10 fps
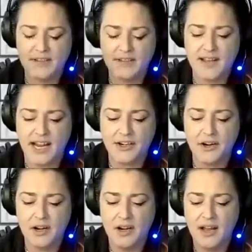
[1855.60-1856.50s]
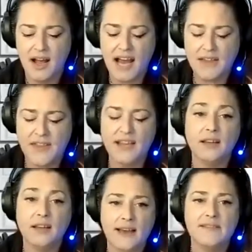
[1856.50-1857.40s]
and designer, I
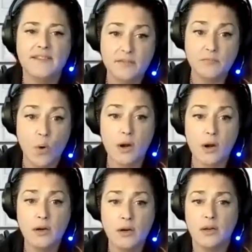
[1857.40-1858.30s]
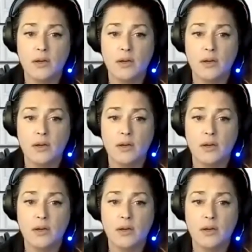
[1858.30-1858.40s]
think less is more.